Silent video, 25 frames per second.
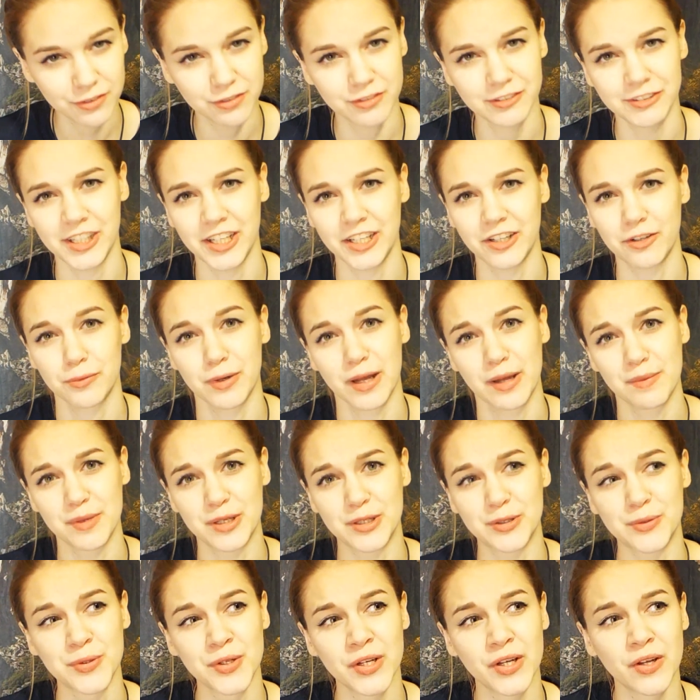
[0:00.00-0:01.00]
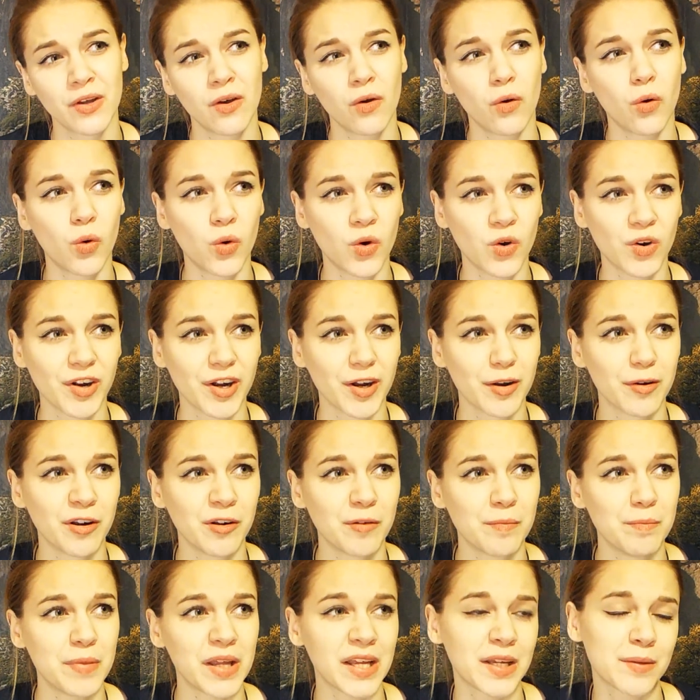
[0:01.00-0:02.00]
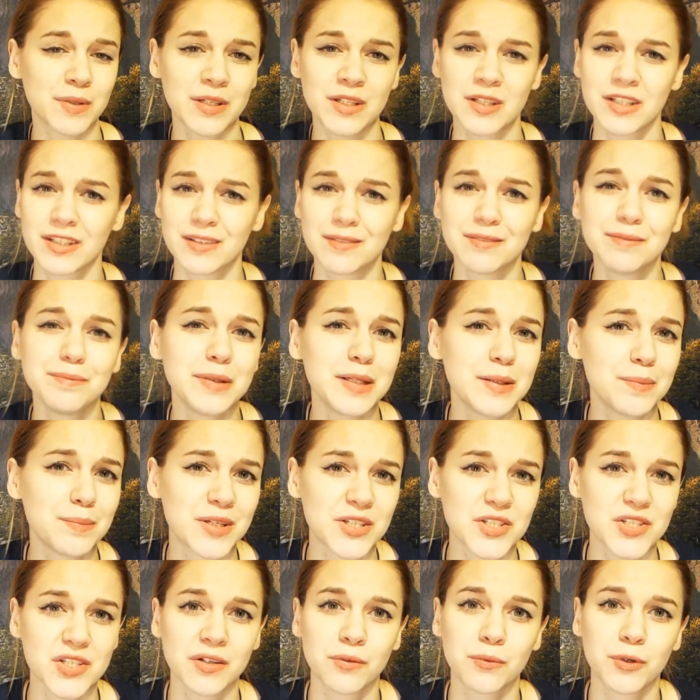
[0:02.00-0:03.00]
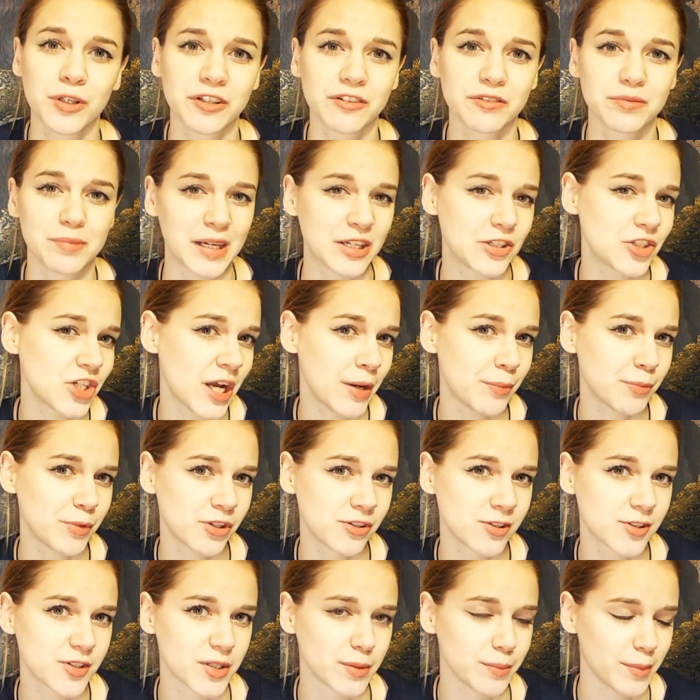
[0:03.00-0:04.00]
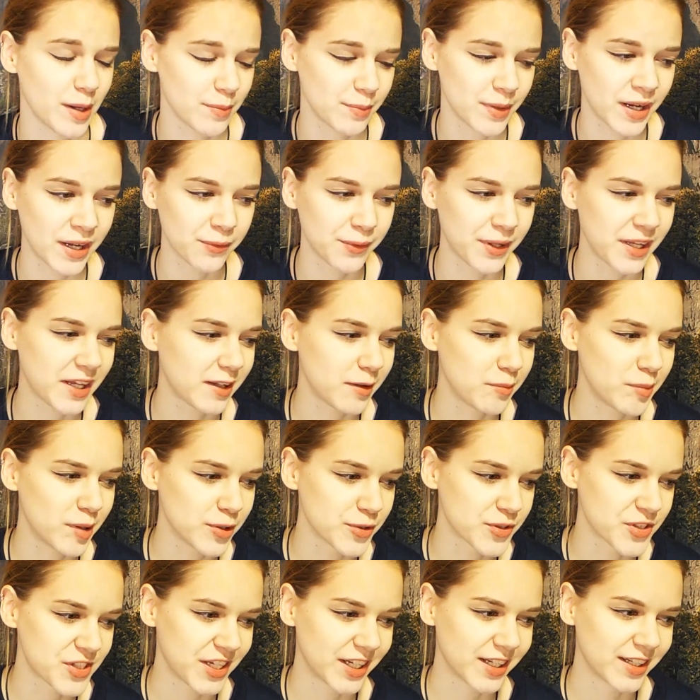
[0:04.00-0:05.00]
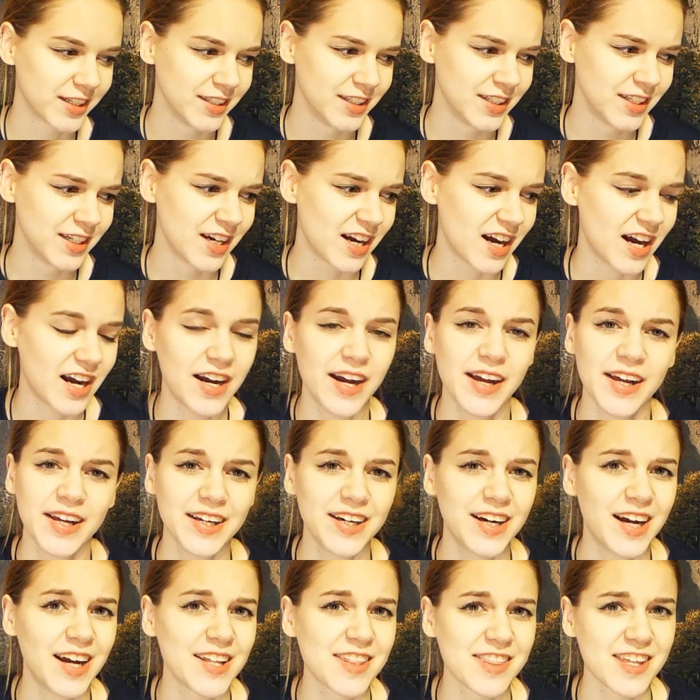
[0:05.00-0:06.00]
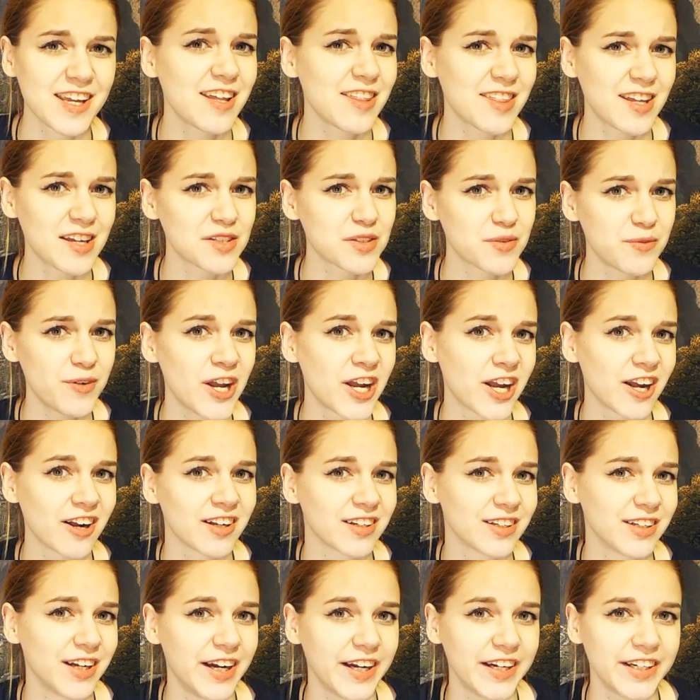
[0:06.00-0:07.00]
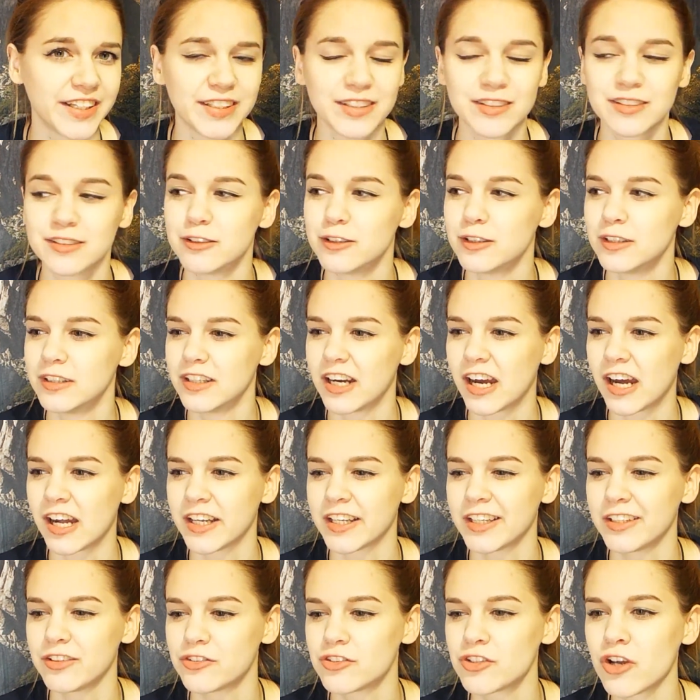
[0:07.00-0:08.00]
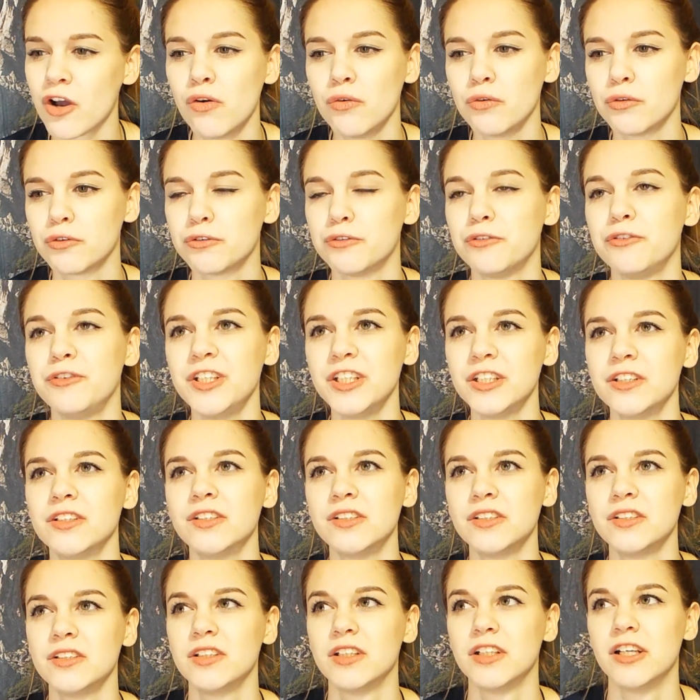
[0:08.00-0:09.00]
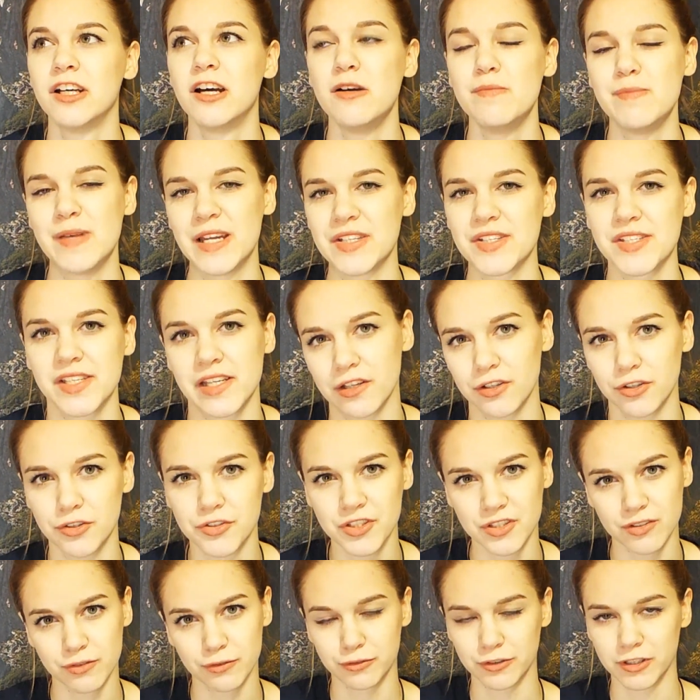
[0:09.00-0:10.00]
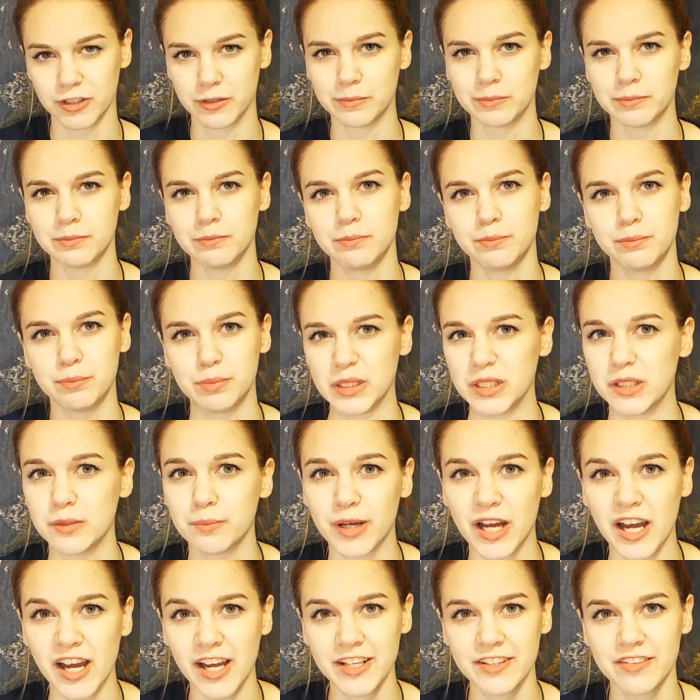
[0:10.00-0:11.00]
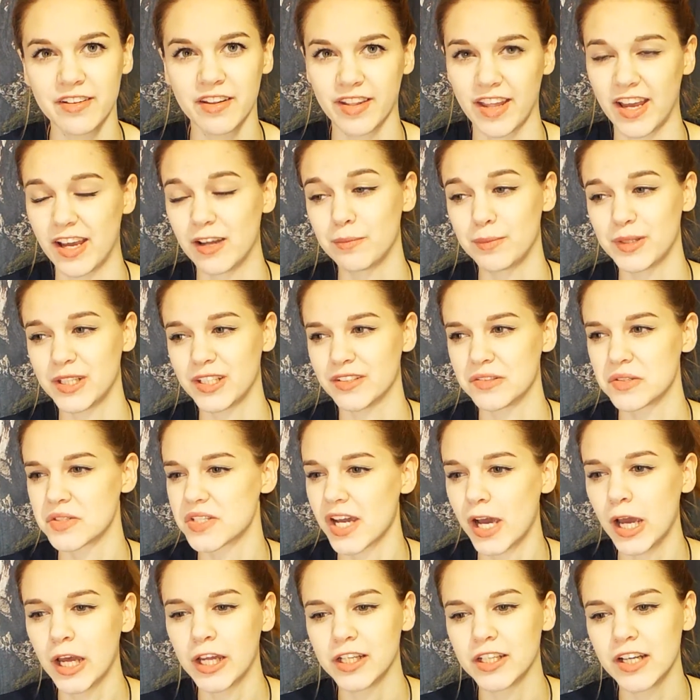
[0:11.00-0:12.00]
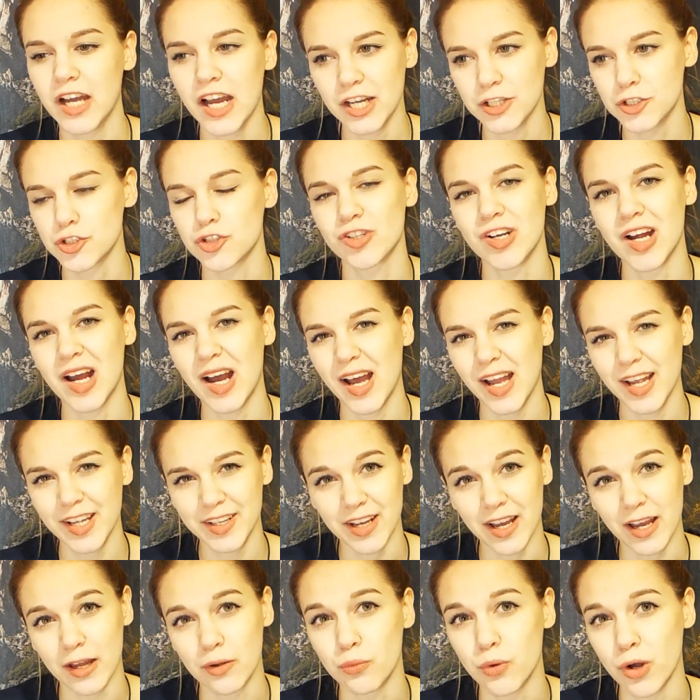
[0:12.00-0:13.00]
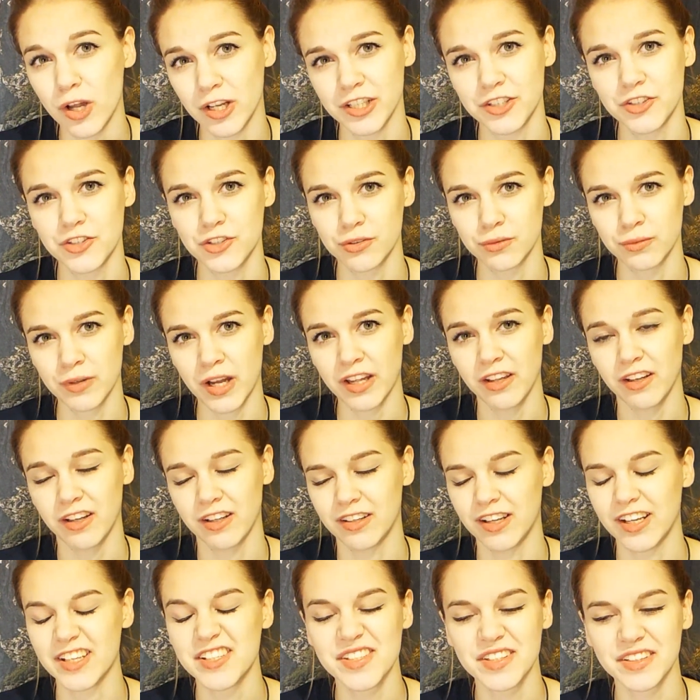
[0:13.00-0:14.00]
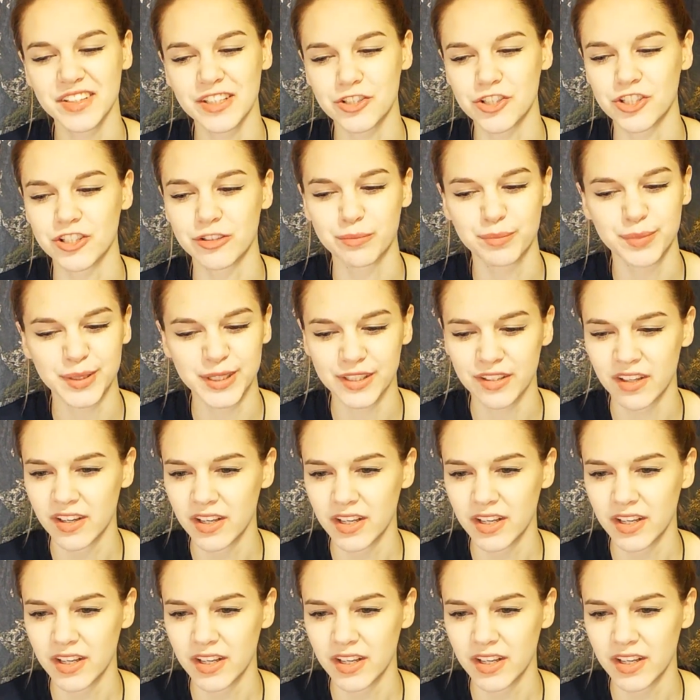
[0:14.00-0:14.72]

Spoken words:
for NaNoWriMo, or maybe me missing one of my chapters in my bi-weekly posting, I think that's fair. I don't feel immense guilt from being behind in that, because I tried, I wanted to write in isolation, but